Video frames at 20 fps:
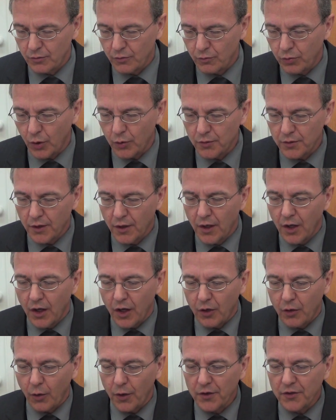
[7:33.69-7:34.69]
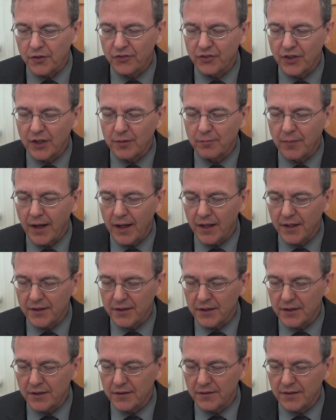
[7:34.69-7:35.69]
Quote, "According to St.
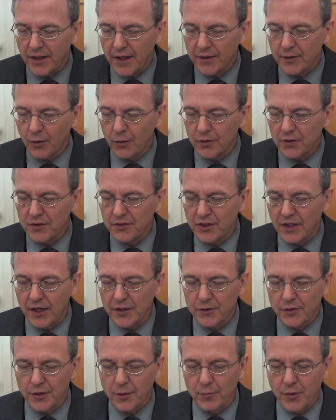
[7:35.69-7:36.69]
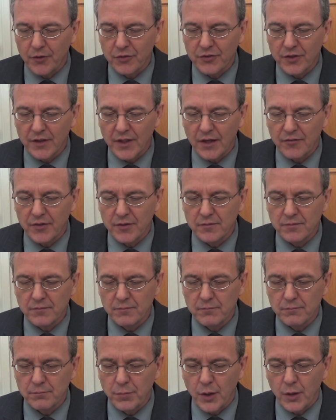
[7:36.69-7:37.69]
Malachy, then, only 10 or at the most
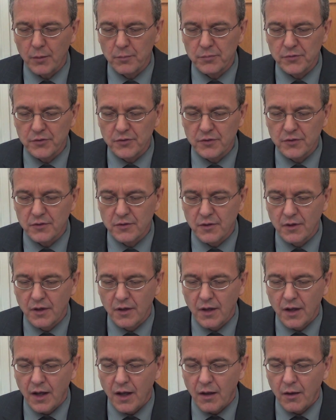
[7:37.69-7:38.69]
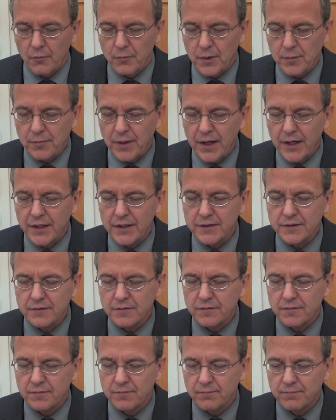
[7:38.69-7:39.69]
11 popes
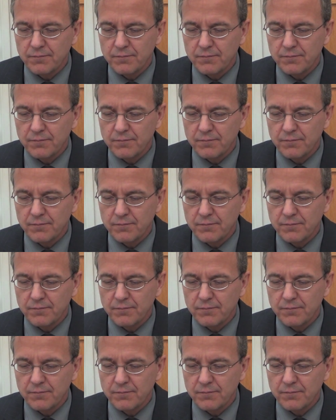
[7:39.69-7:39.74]
remain